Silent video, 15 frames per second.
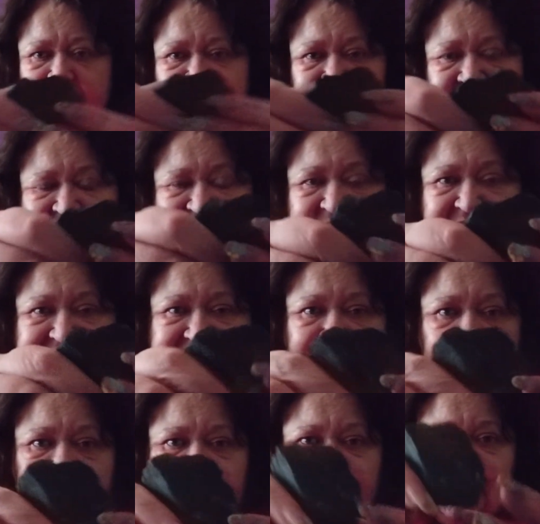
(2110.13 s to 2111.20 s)

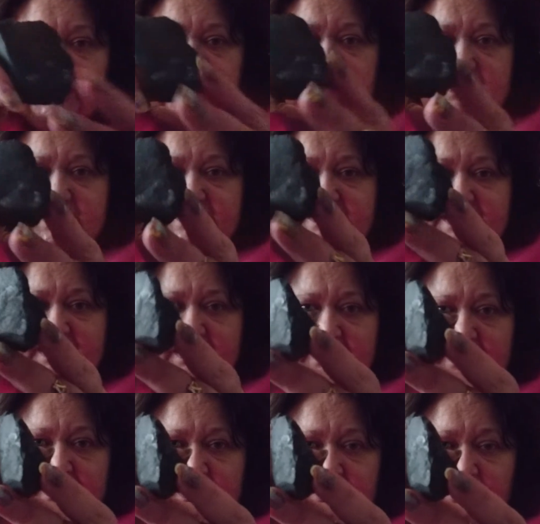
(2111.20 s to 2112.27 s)
50% shungite
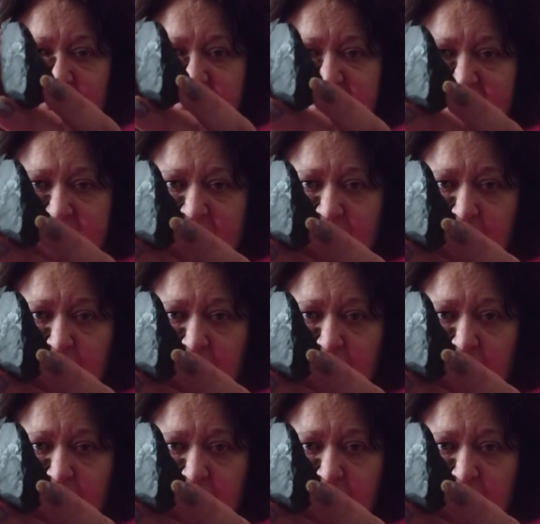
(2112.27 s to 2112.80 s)
looks like